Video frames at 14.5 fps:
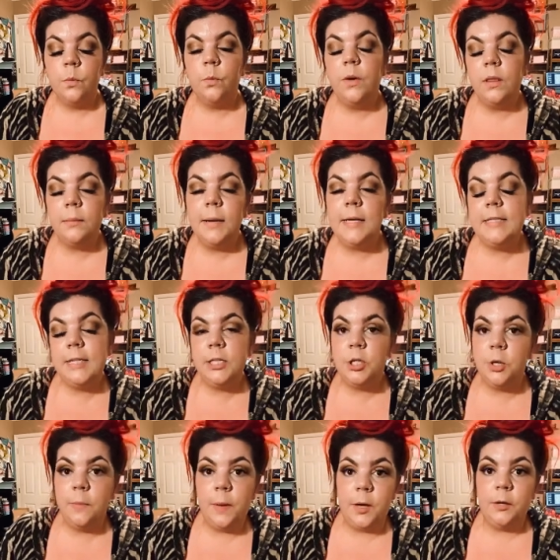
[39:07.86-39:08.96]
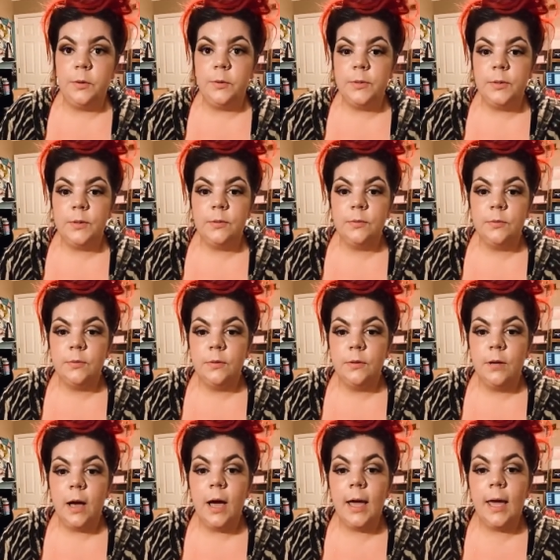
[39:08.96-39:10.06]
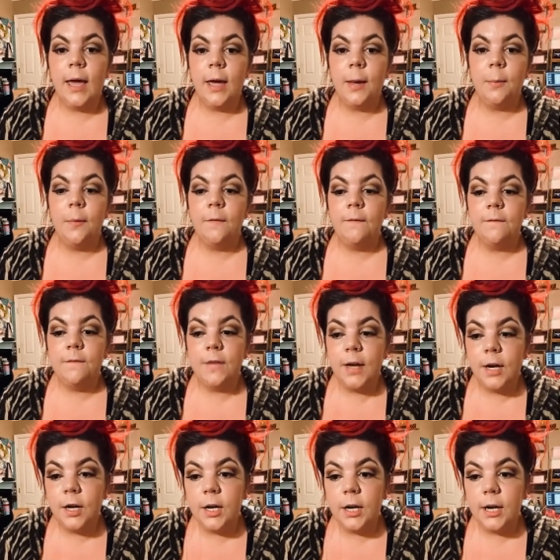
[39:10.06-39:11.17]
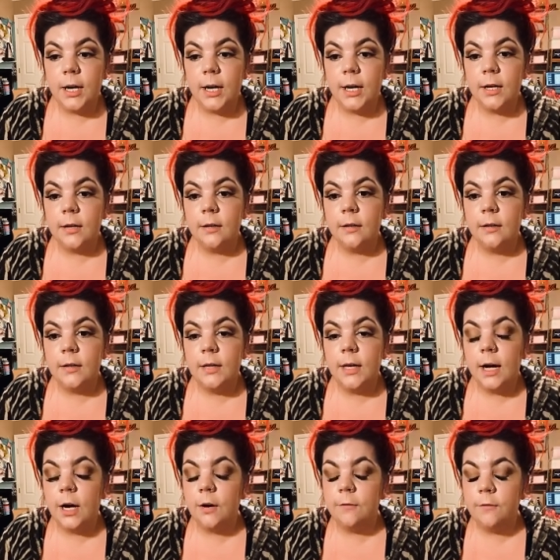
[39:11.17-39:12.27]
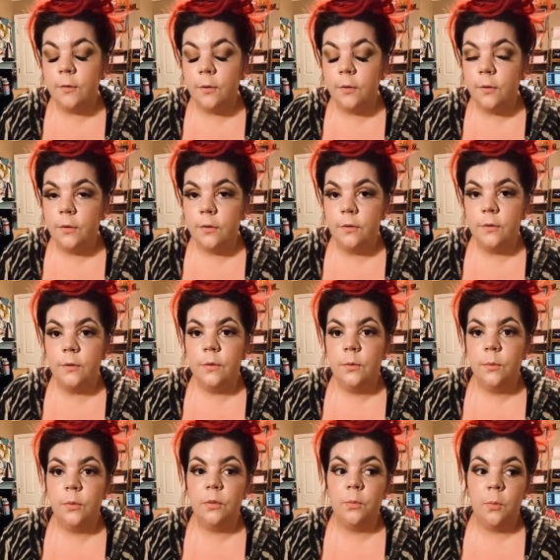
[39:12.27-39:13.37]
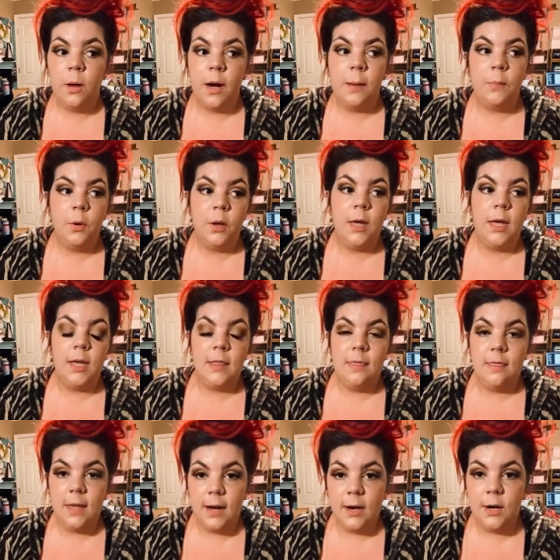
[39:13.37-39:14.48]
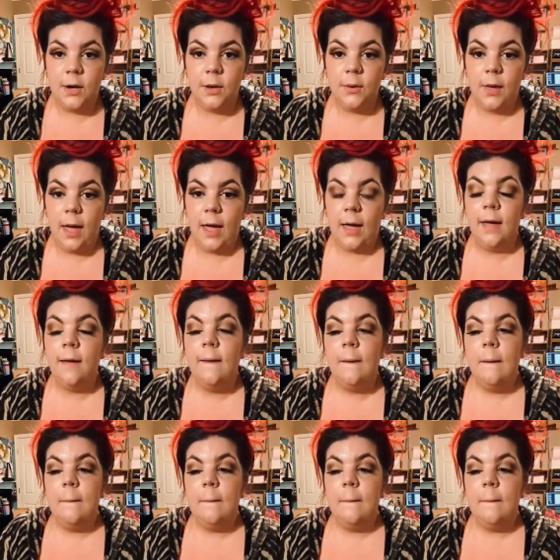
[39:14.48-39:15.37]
With my teacher bundles, I am very careful with what I put in there, okay?